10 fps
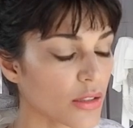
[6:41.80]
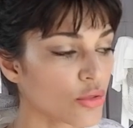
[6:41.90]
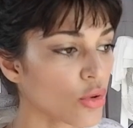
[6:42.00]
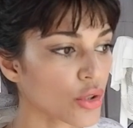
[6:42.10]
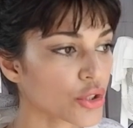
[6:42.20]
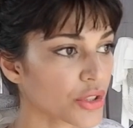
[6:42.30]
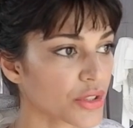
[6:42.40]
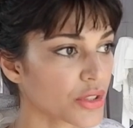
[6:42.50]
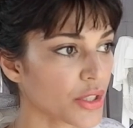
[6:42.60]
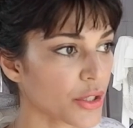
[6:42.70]
not
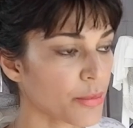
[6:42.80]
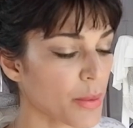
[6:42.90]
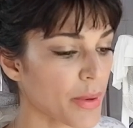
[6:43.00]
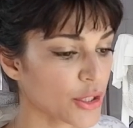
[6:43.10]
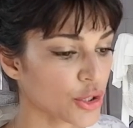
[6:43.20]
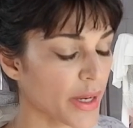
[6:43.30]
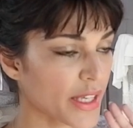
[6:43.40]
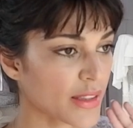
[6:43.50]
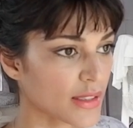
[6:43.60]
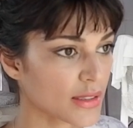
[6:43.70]
just, you know,
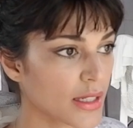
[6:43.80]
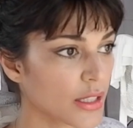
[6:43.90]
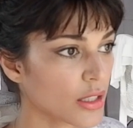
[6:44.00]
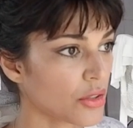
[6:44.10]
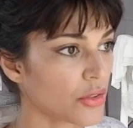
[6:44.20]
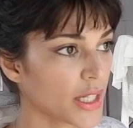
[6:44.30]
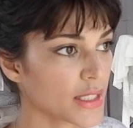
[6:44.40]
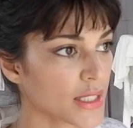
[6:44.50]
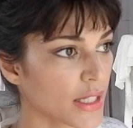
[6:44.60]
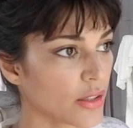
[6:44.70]
perpetuating this singular
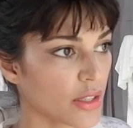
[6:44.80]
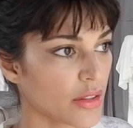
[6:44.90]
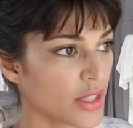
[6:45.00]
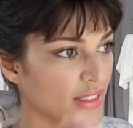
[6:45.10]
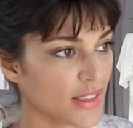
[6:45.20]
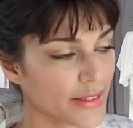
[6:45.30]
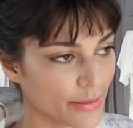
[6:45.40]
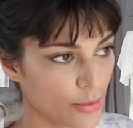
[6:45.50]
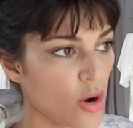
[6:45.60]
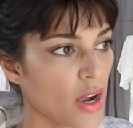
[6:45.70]
ideal that this
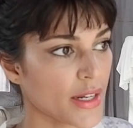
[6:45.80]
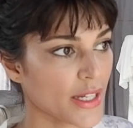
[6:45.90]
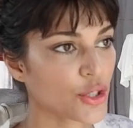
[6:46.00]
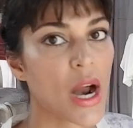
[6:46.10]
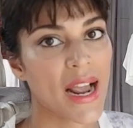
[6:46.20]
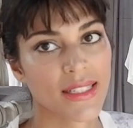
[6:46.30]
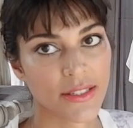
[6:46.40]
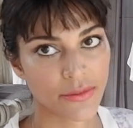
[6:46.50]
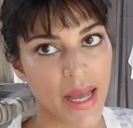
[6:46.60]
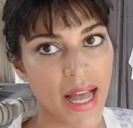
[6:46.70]
is what an
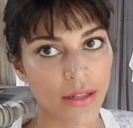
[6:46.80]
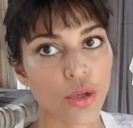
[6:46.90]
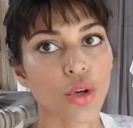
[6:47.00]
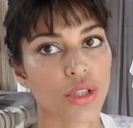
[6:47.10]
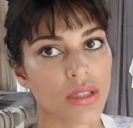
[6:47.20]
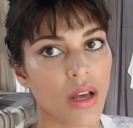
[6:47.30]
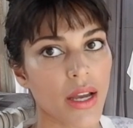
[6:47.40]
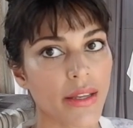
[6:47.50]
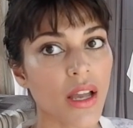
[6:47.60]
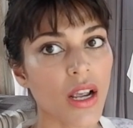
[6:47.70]
attractive man looks
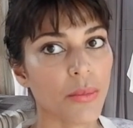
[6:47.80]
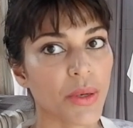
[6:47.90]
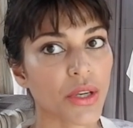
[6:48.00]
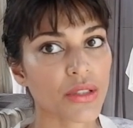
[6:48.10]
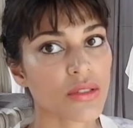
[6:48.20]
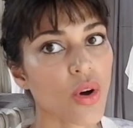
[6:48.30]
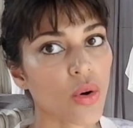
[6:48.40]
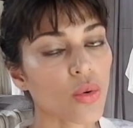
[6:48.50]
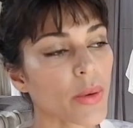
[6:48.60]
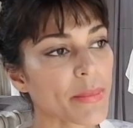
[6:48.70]
like, because
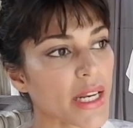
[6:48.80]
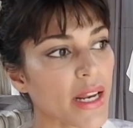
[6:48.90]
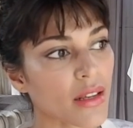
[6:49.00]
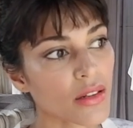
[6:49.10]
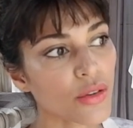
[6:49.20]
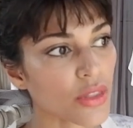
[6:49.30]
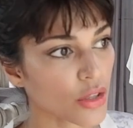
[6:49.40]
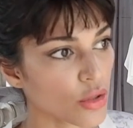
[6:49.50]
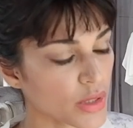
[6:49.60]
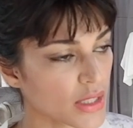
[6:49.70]
not all women, and I know
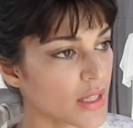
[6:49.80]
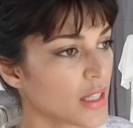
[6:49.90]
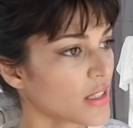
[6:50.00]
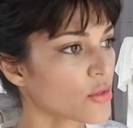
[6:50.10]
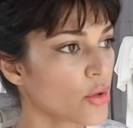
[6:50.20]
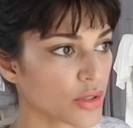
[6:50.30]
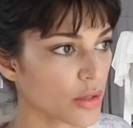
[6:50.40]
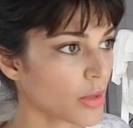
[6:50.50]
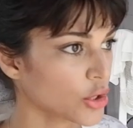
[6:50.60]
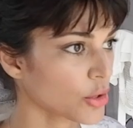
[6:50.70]
that you were saying that it's not
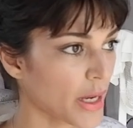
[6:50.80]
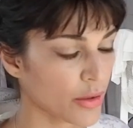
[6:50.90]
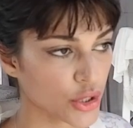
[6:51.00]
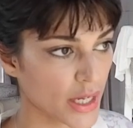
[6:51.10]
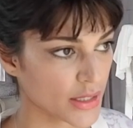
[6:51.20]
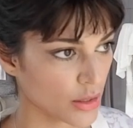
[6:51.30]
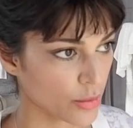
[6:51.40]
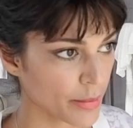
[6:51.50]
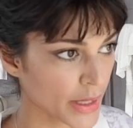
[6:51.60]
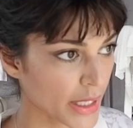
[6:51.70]
so much about attracting
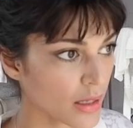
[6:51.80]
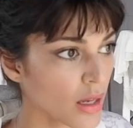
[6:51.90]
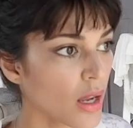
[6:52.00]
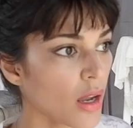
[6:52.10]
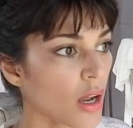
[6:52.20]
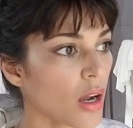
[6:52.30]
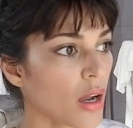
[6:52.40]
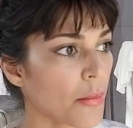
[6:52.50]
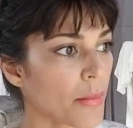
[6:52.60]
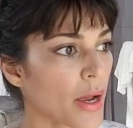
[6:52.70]
women,
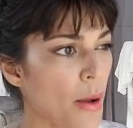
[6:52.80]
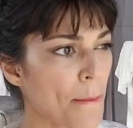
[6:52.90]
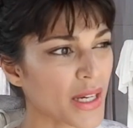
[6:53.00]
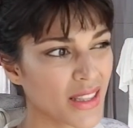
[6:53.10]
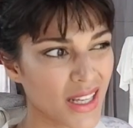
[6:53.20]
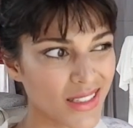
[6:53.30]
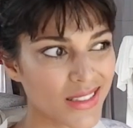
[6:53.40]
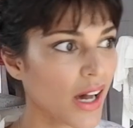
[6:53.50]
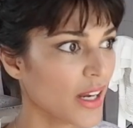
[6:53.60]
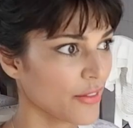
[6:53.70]
but that
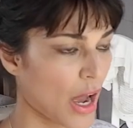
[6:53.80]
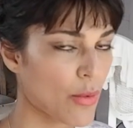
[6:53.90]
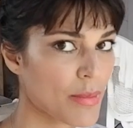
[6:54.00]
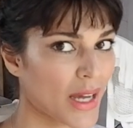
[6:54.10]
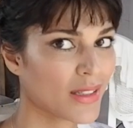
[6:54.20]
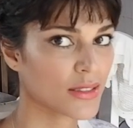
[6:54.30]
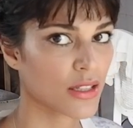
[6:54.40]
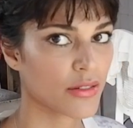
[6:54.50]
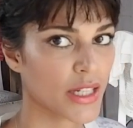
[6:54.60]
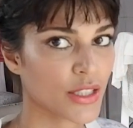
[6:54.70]
is kind of how we balance
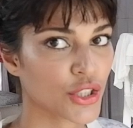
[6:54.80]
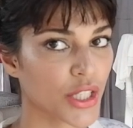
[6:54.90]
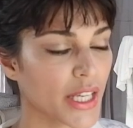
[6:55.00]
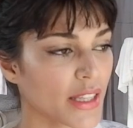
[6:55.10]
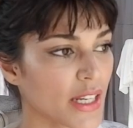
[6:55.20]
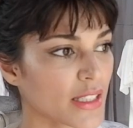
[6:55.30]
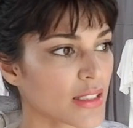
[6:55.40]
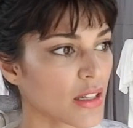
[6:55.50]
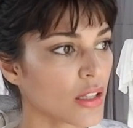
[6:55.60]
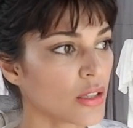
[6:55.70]
our energy, and that
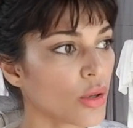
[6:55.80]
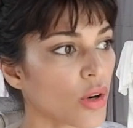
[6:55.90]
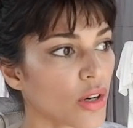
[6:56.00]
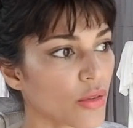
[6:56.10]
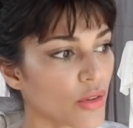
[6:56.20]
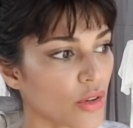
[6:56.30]
is a lot